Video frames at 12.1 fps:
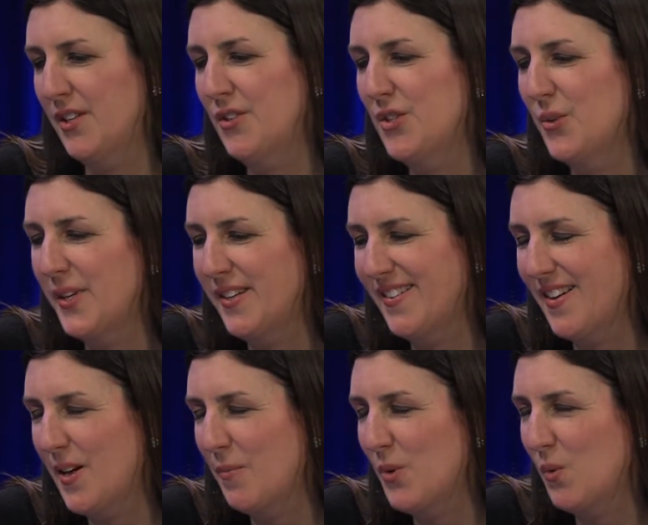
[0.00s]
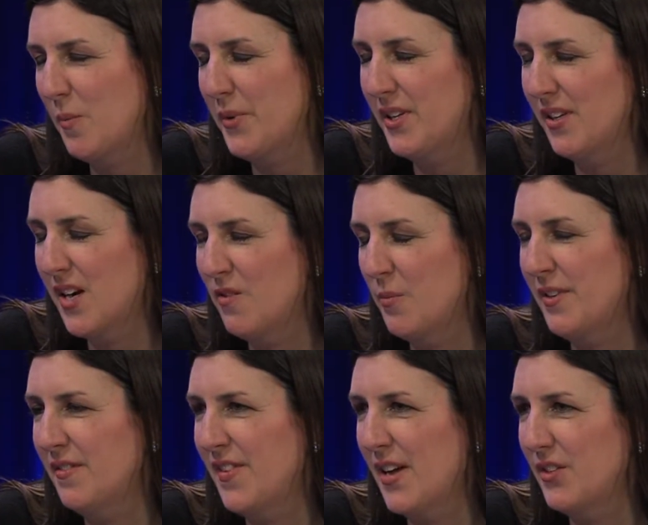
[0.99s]
into it, um, the Women in Government
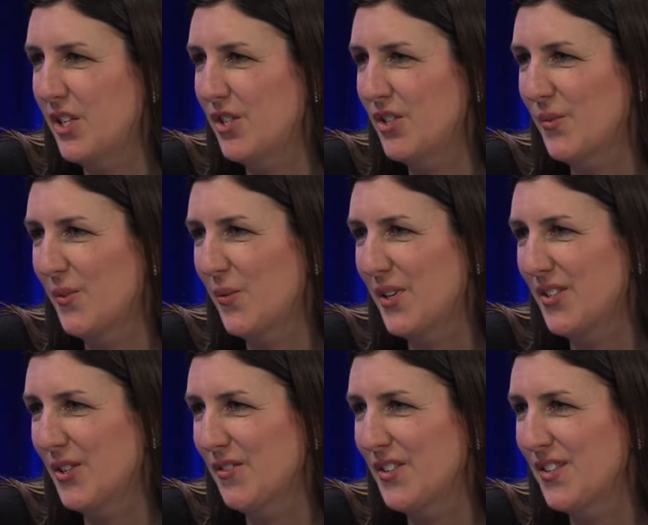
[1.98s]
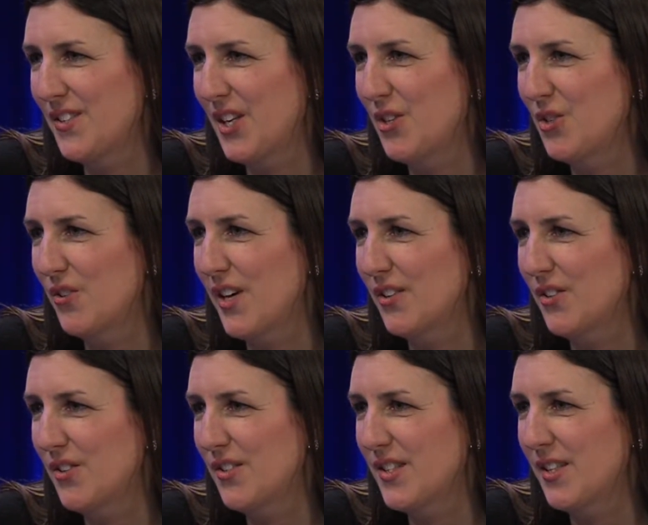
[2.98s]
yeah, Foundation, great. where we serve as state
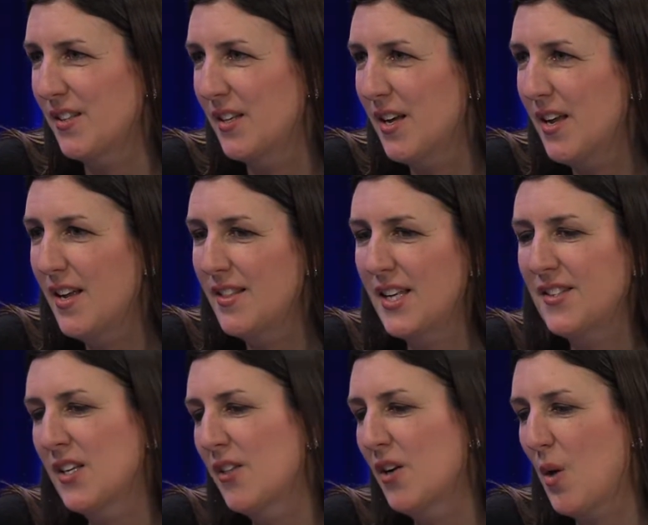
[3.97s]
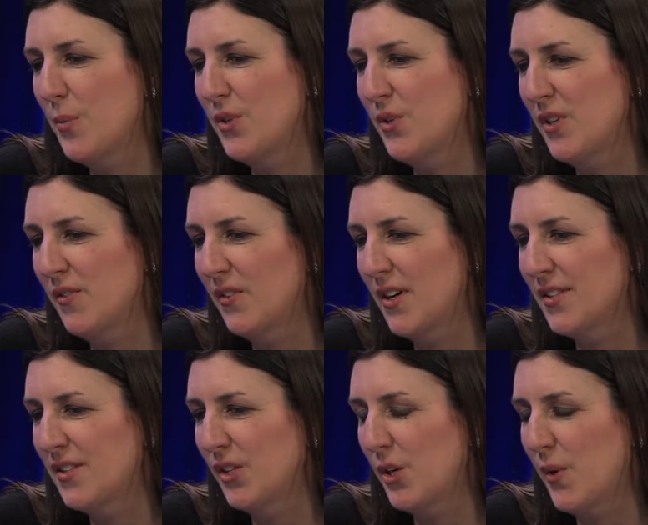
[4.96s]
directors. And that's another opportunity for
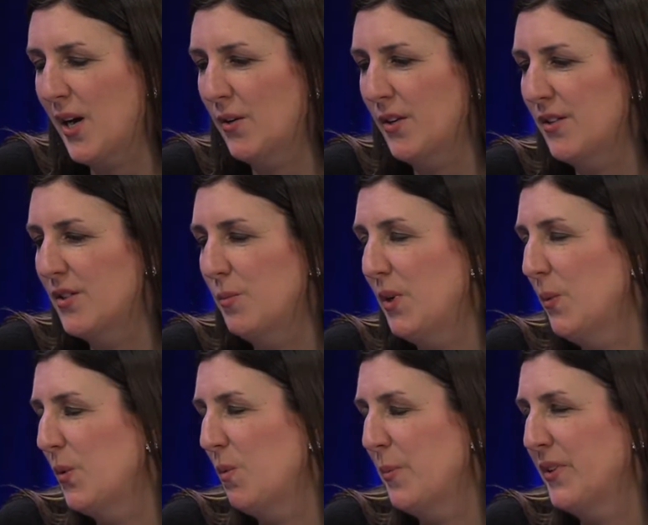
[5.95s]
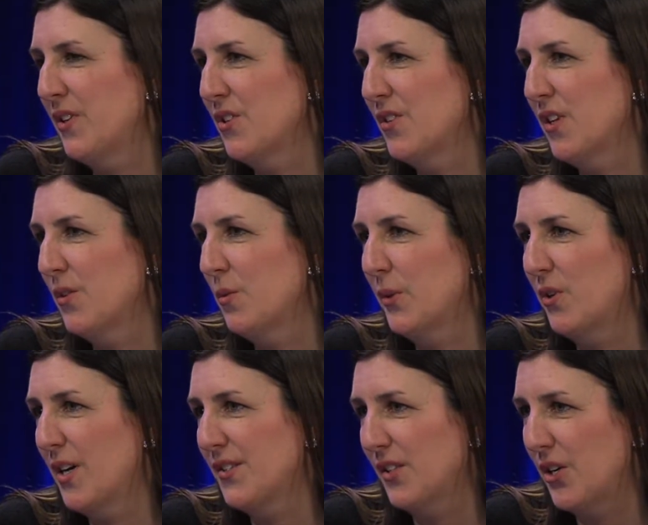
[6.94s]
us to go out and to meet with women legislators from
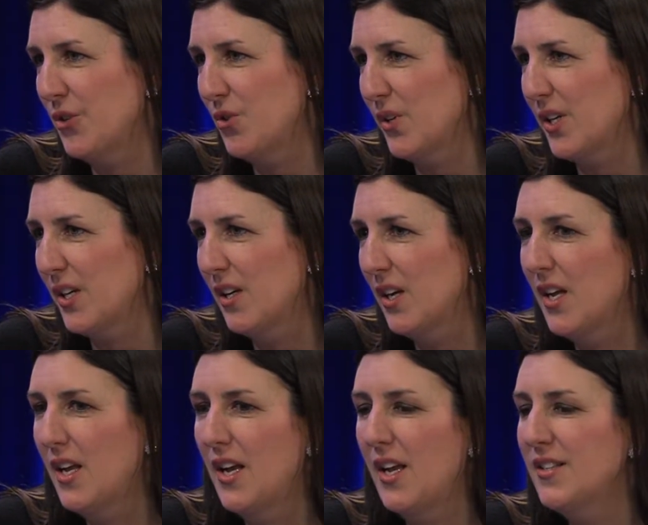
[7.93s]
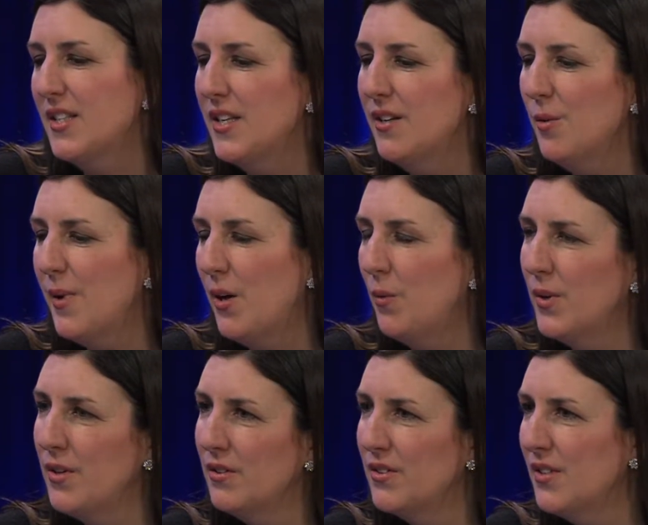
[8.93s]
across the country and to hear about
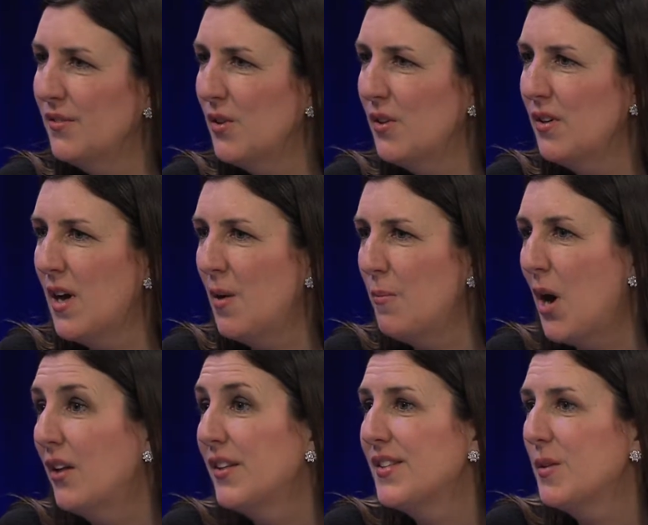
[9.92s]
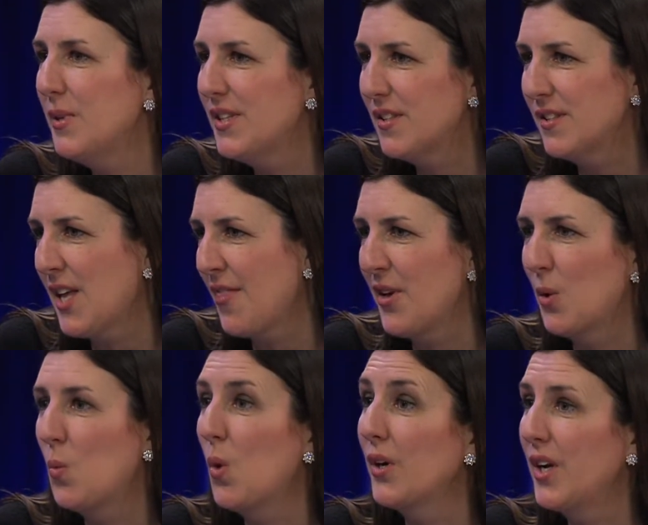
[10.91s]
what are different um, policy pieces that they're
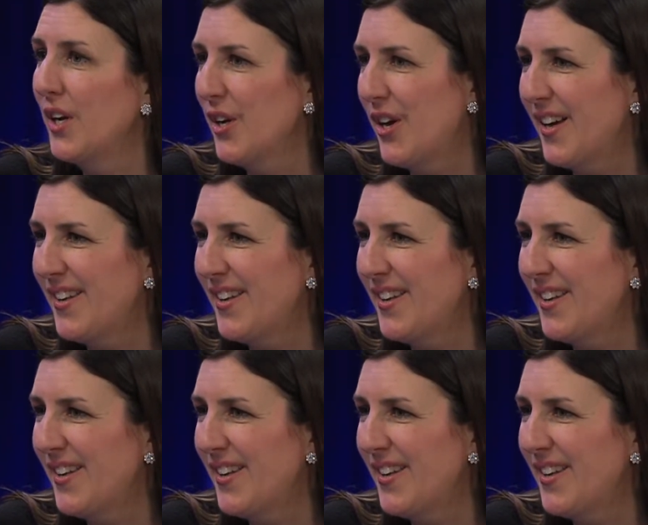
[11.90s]
working mm-hmm.